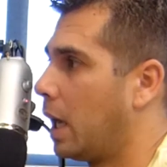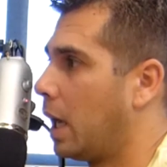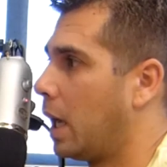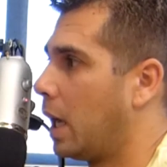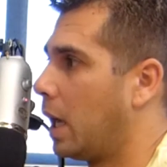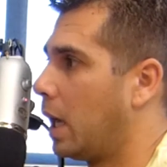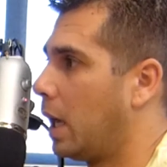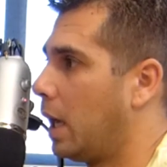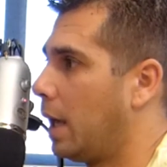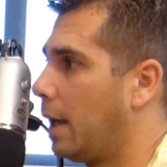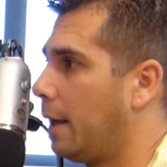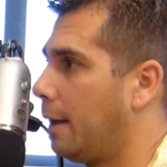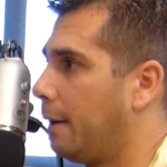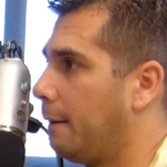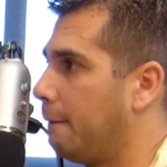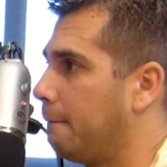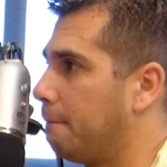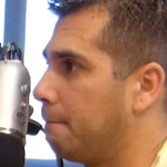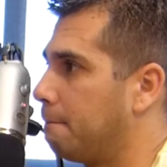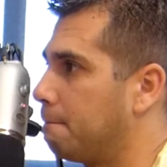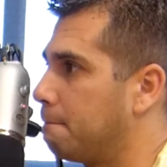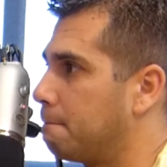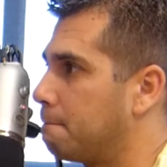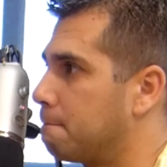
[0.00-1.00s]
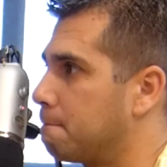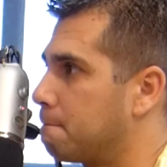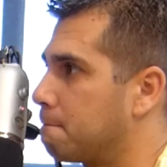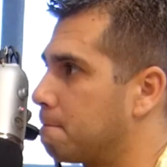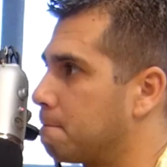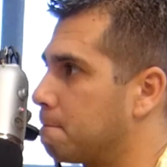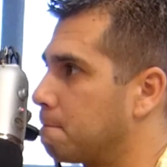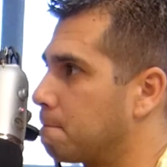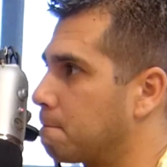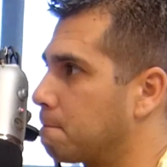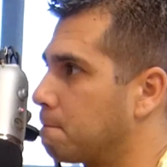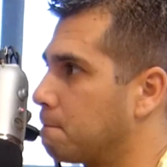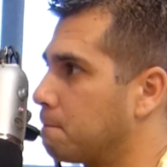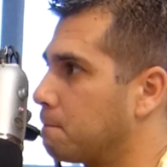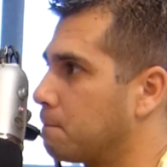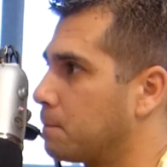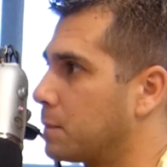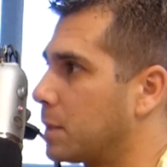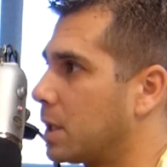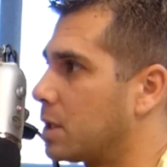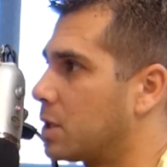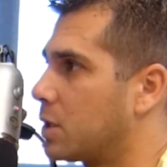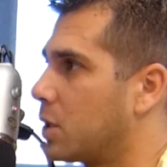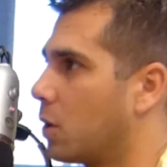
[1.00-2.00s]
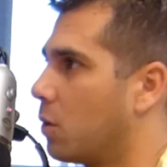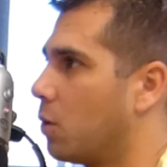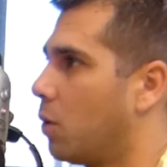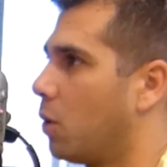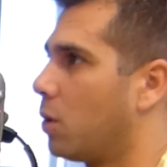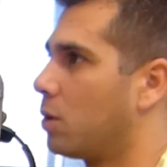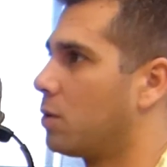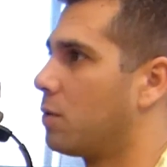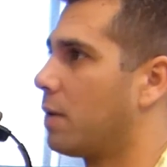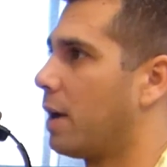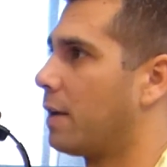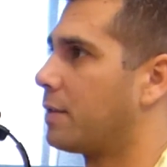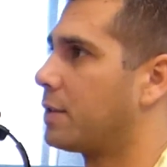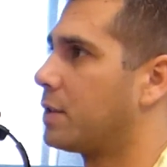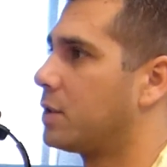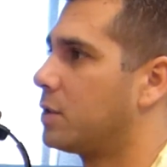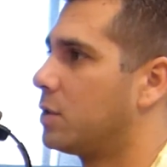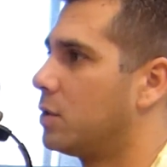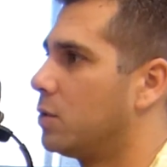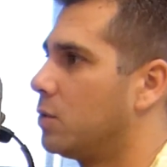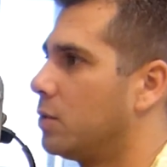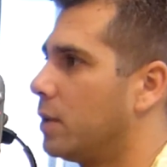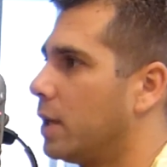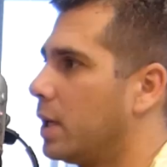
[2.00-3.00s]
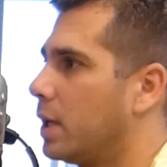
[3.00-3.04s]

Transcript: um, so all you have to do